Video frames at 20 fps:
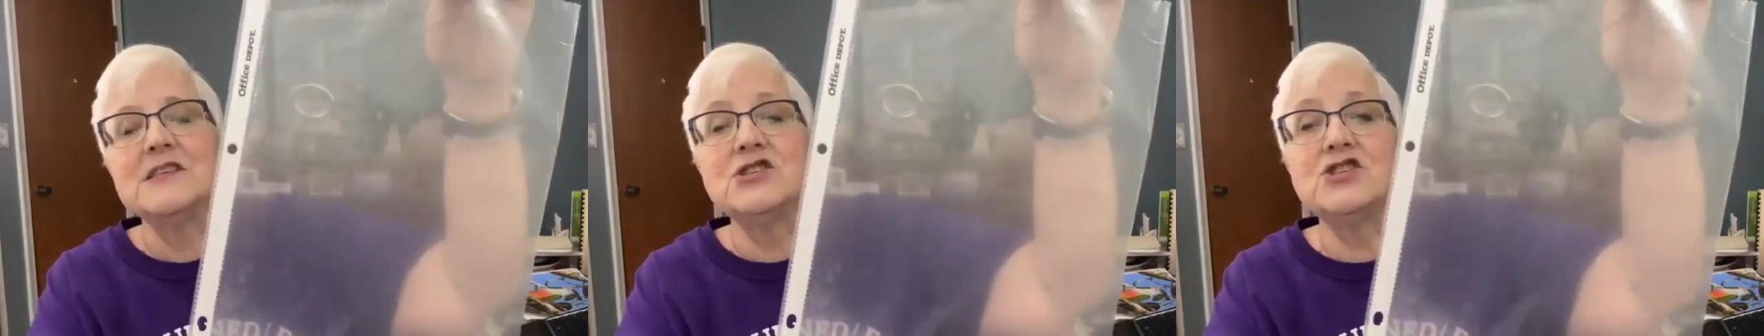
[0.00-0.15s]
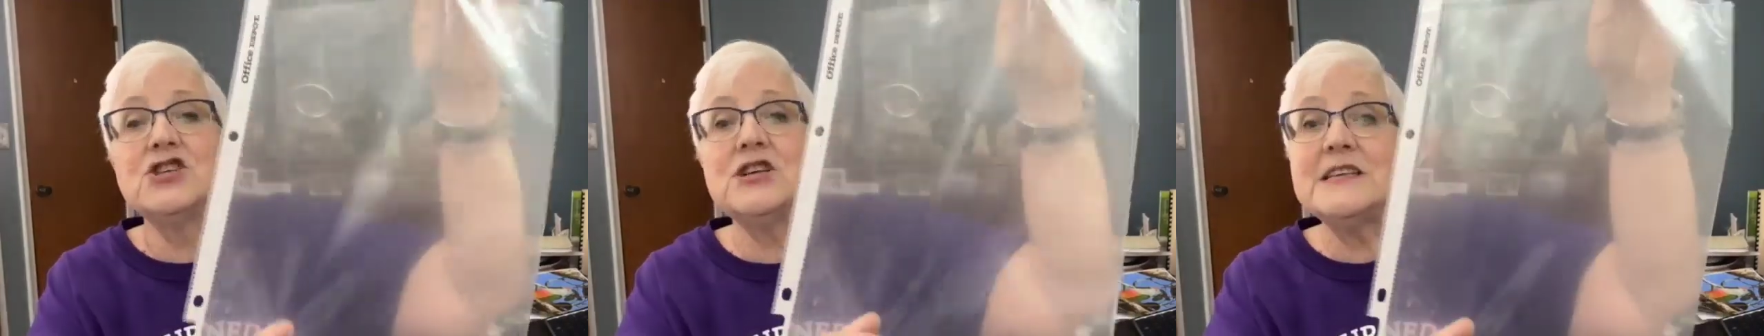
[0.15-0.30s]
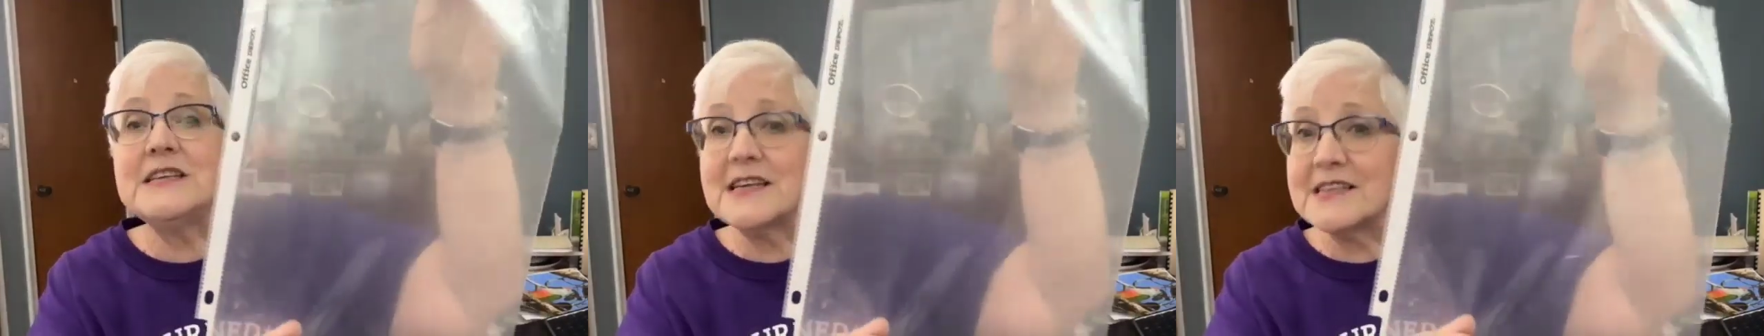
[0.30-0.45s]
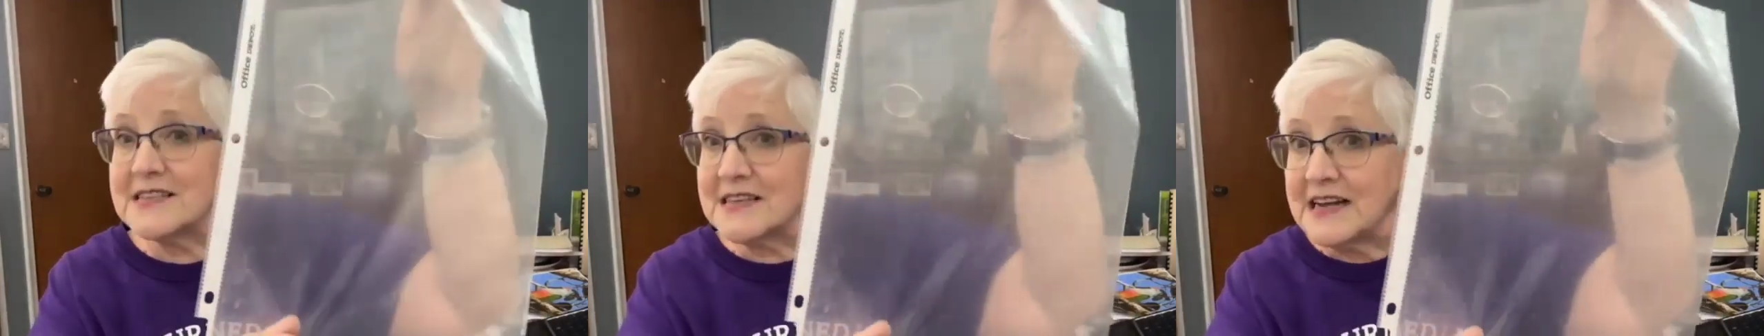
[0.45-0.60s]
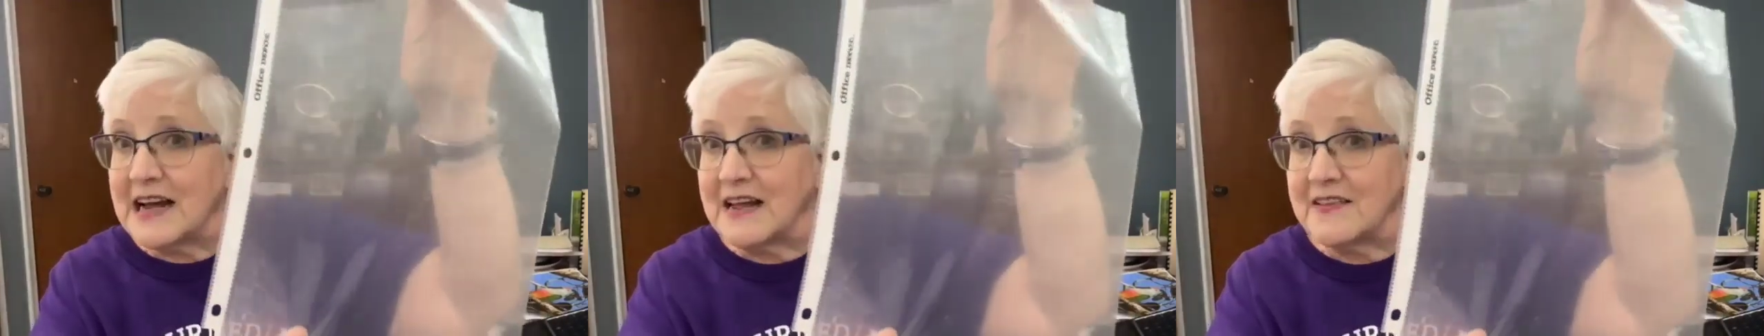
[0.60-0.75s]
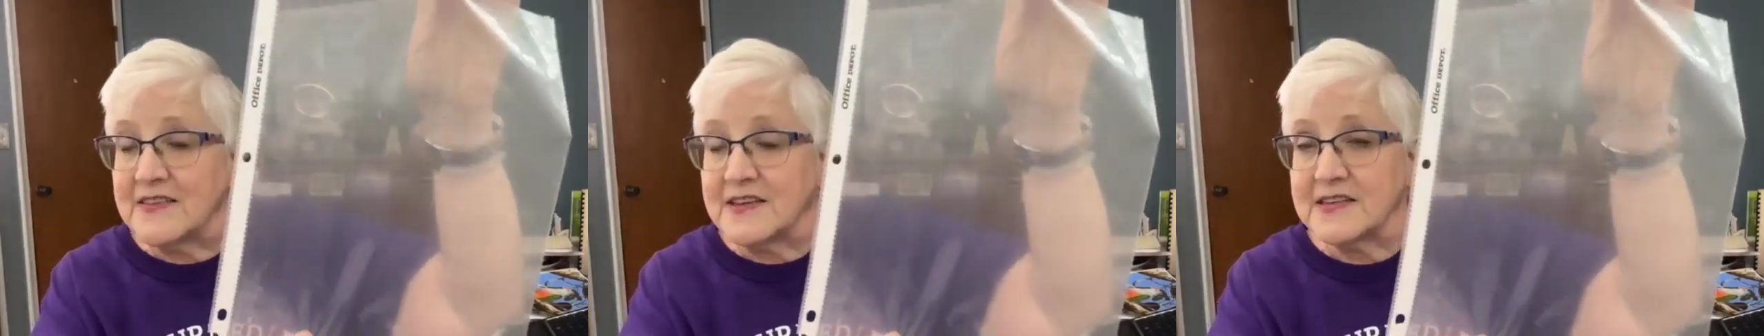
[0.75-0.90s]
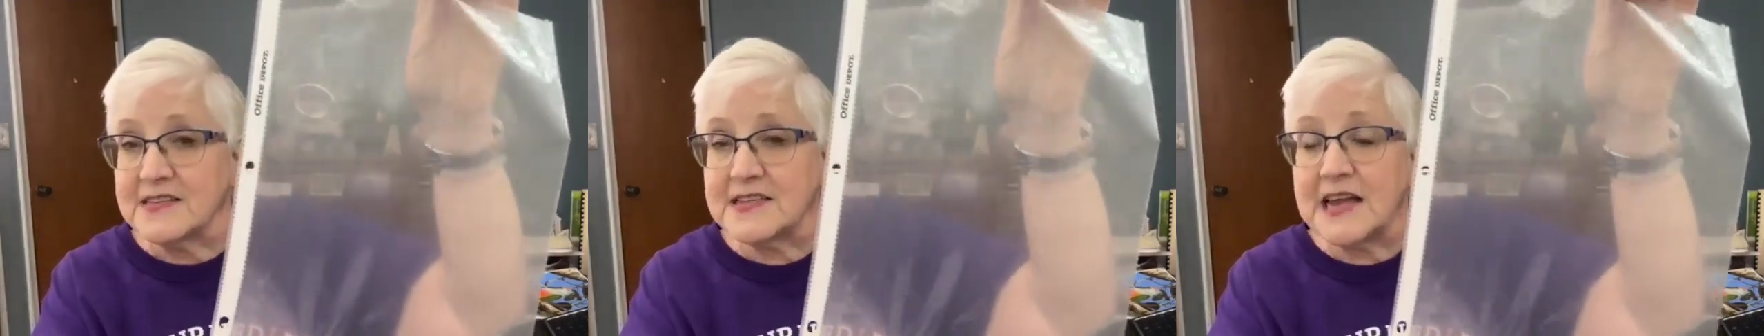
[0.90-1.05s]
And she does it
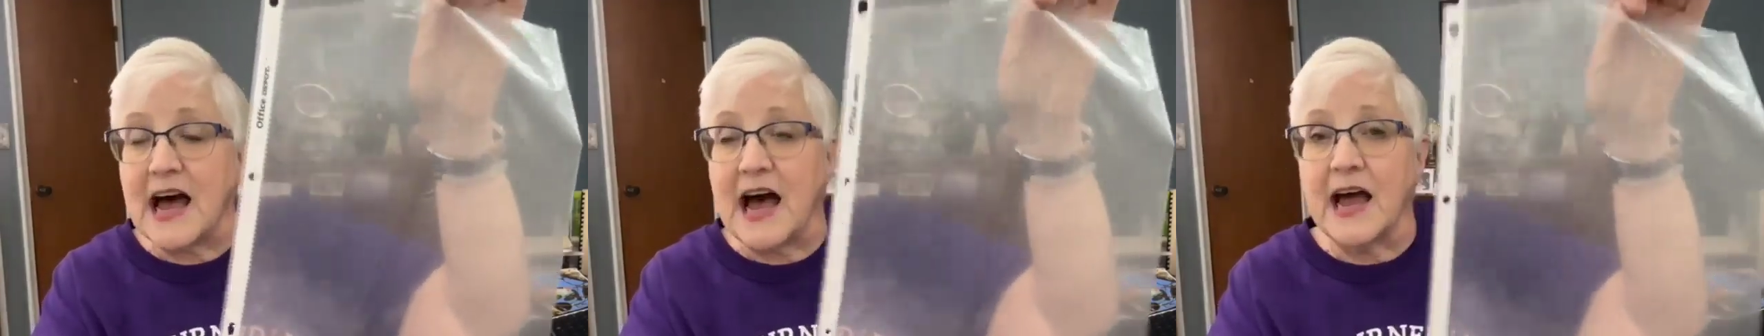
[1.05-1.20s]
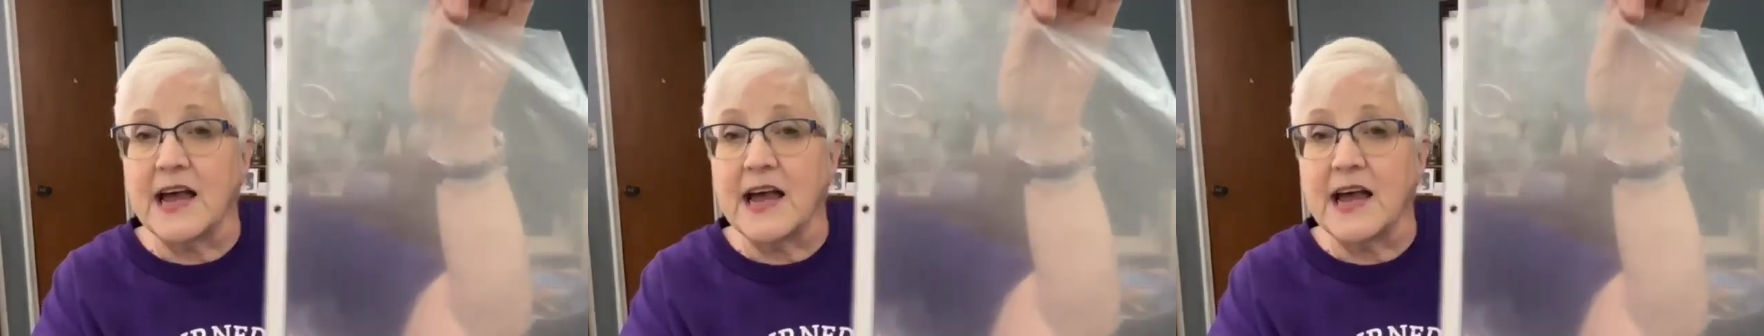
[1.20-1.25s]
on this.